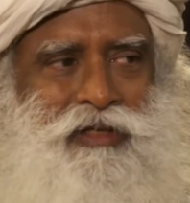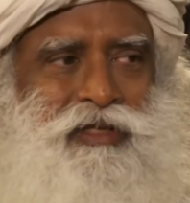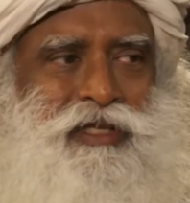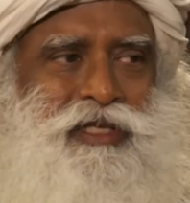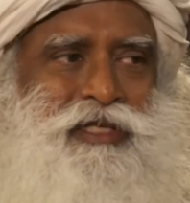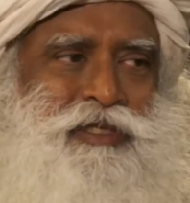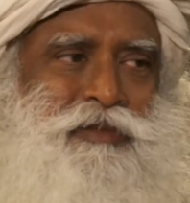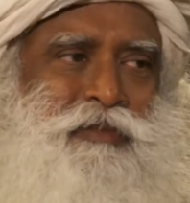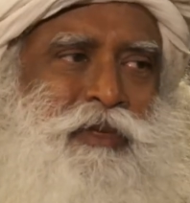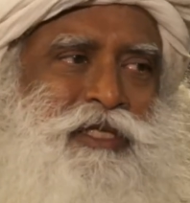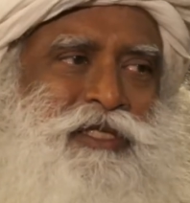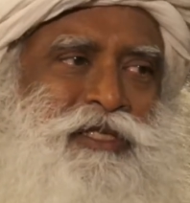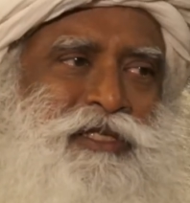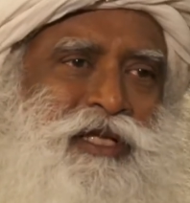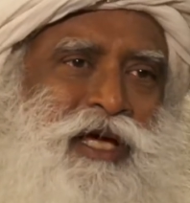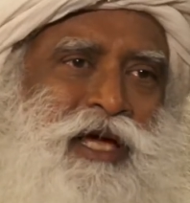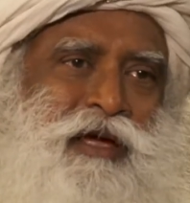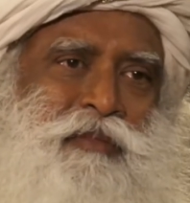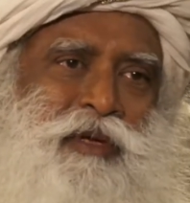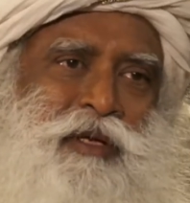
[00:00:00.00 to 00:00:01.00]
this much
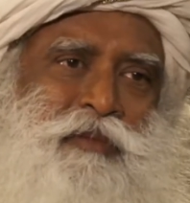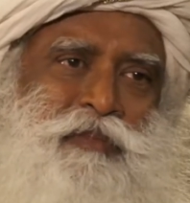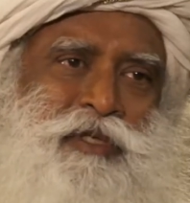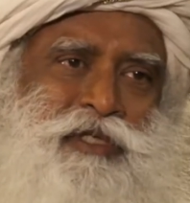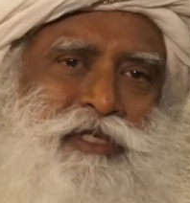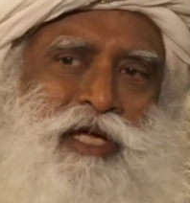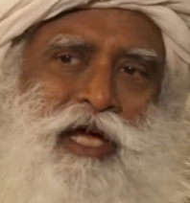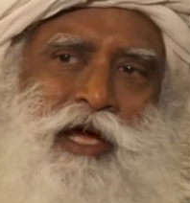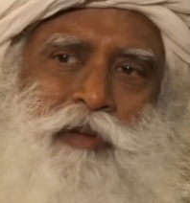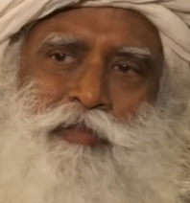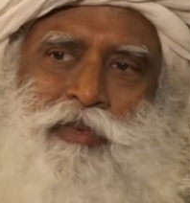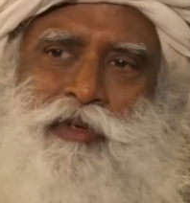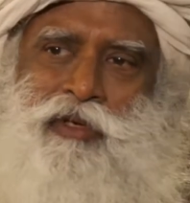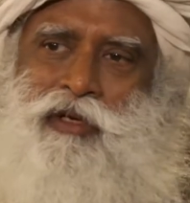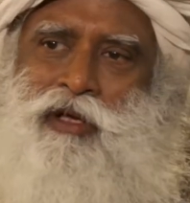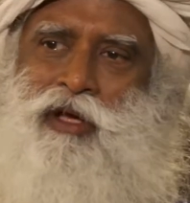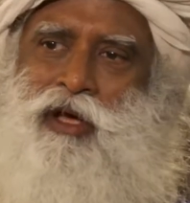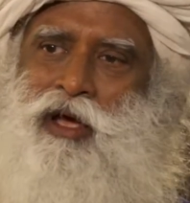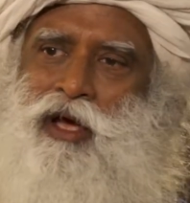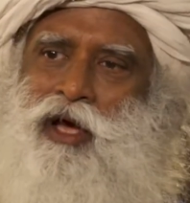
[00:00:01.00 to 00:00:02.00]
time it must happen.
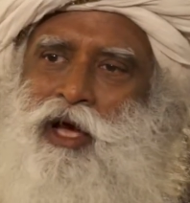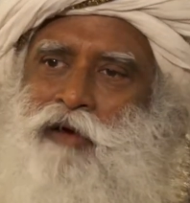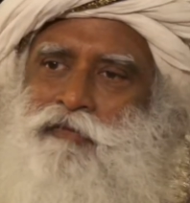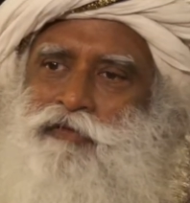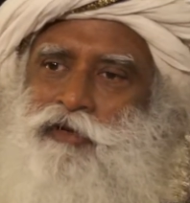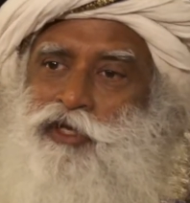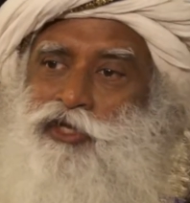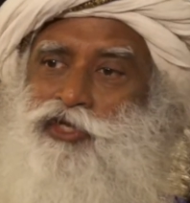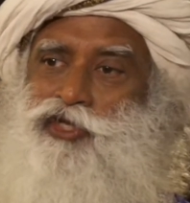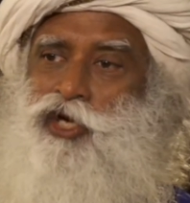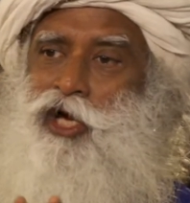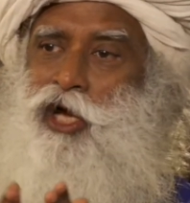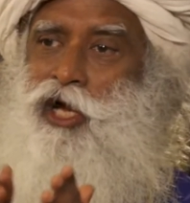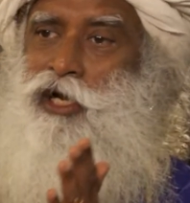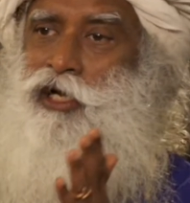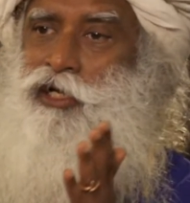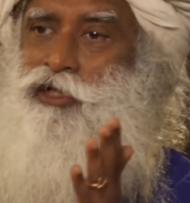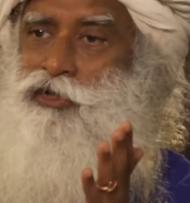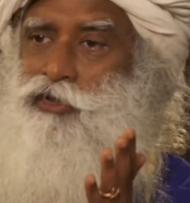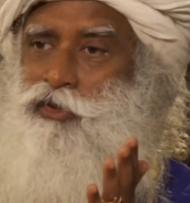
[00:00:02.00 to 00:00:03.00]
After the
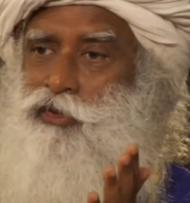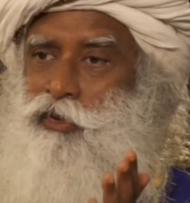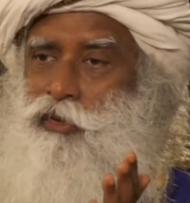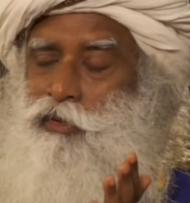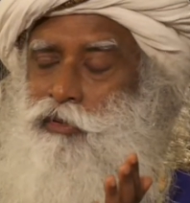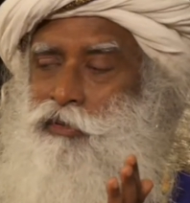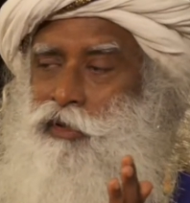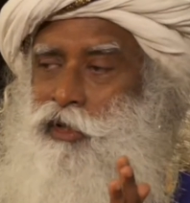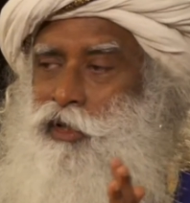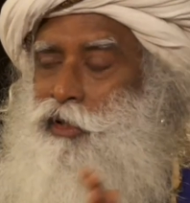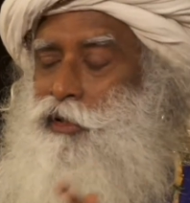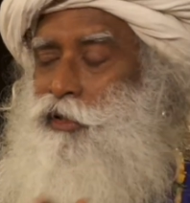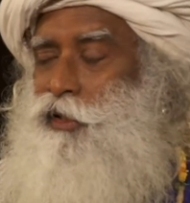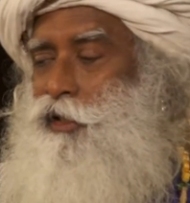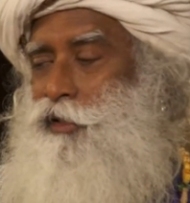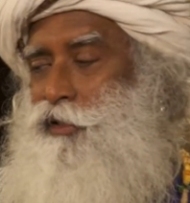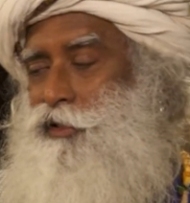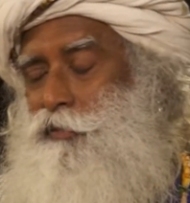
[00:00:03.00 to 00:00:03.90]
child has grown, there is